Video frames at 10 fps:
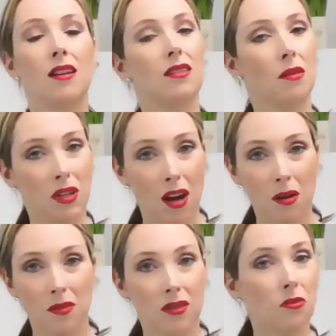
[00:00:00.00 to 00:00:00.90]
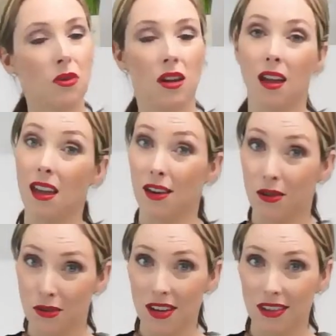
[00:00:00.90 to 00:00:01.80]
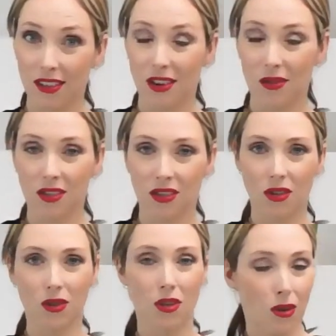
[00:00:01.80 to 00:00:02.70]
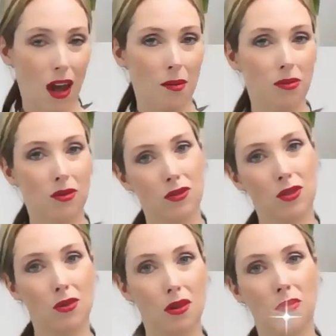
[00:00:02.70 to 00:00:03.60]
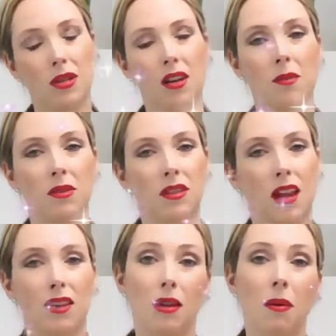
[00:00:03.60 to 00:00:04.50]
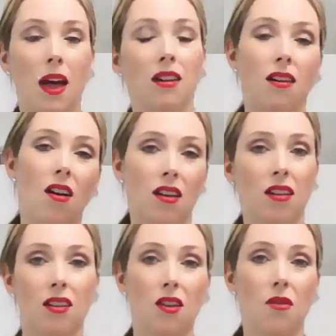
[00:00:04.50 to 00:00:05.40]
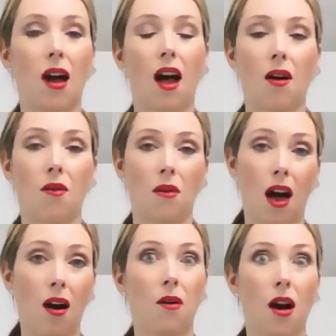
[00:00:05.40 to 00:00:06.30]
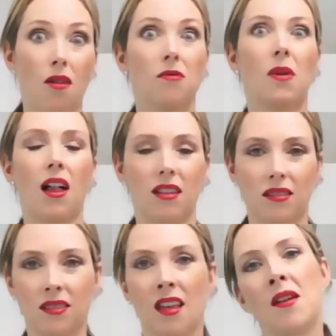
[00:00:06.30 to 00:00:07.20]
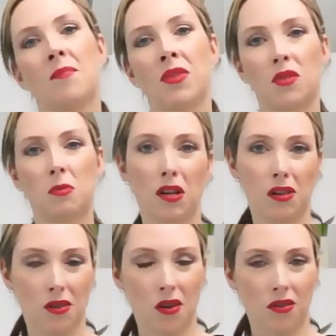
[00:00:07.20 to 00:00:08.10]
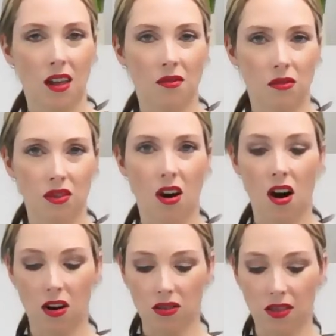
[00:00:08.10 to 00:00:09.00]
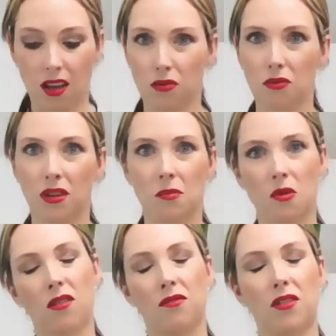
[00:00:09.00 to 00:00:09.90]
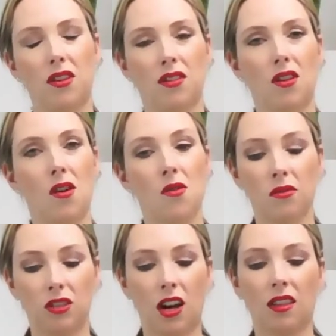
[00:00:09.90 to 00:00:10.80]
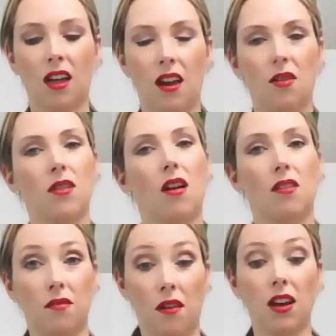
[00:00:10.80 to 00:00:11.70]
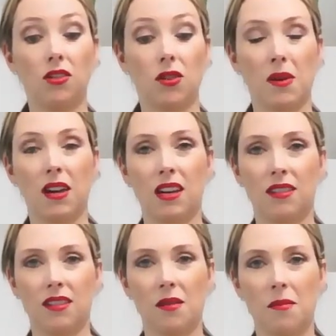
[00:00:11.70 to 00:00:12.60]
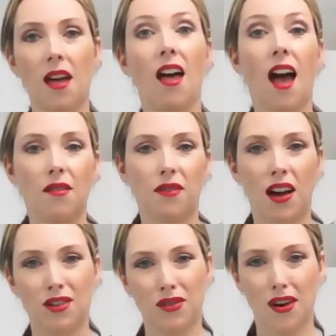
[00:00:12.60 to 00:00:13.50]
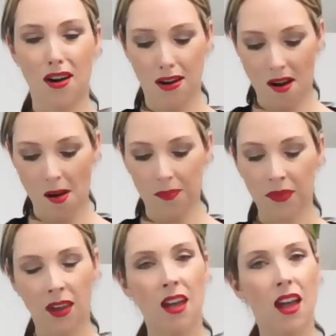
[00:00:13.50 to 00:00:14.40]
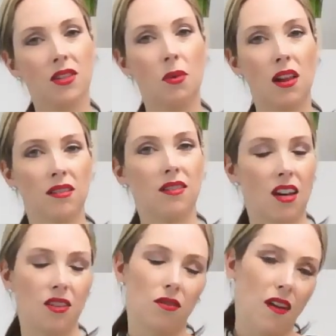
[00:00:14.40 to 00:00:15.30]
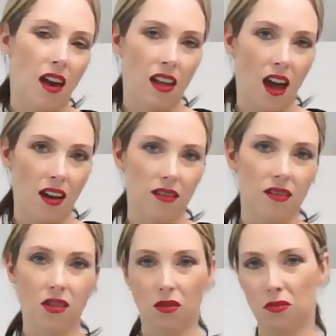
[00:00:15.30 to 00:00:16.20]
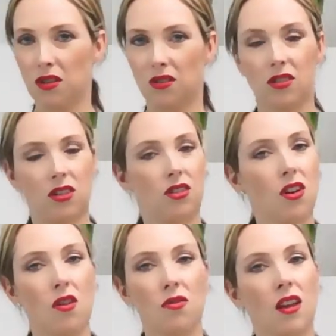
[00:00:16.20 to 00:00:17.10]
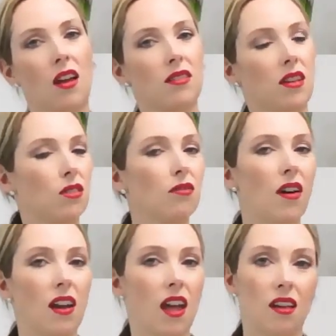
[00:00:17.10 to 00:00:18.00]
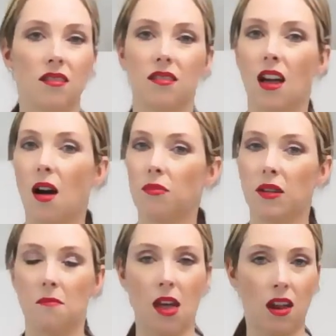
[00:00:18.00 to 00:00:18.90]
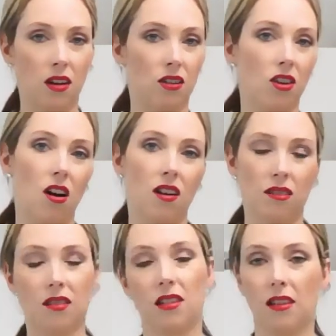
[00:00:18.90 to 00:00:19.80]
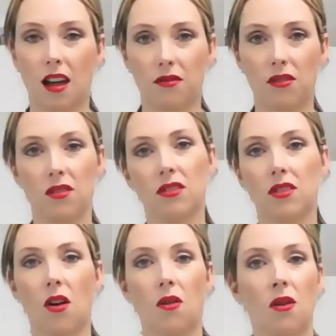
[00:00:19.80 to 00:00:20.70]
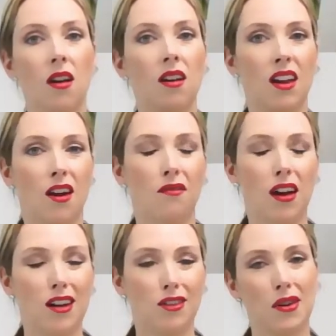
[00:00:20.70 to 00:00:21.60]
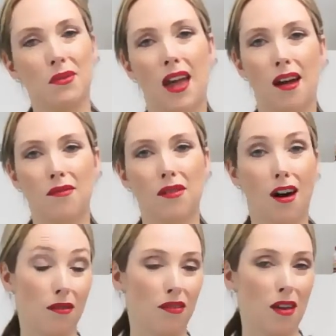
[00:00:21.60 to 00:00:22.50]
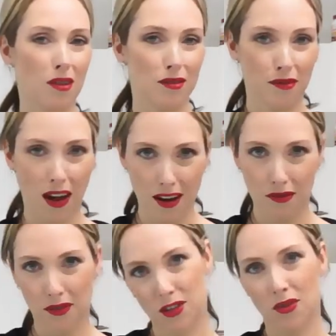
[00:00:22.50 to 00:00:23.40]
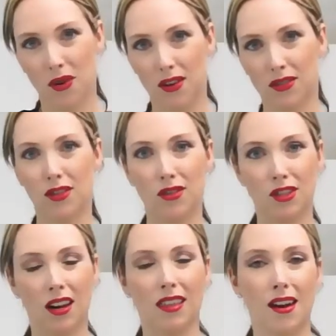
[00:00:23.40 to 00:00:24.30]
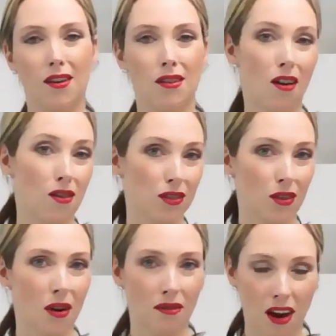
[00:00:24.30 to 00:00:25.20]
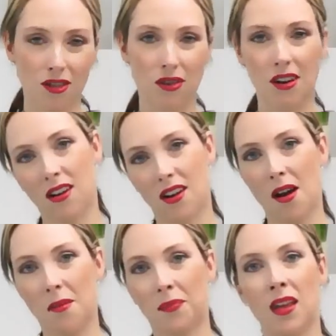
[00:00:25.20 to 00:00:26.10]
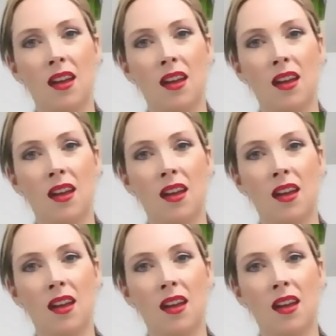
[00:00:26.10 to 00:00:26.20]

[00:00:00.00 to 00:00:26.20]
Sometimes we increase the dosage, so 2 capsules 2 to 3 times a day, depending on how out of balance those blood glucose levels are. So that's really important for you to know. Check that out, the VitaTree magnesium at vitatree.com. As well as essential fatty acids. So research has shown that essential fatty acids help to manage our insulin levels. So here at VitaTree we have our famous Vita fish oil, so do check that out also at vitatree.com.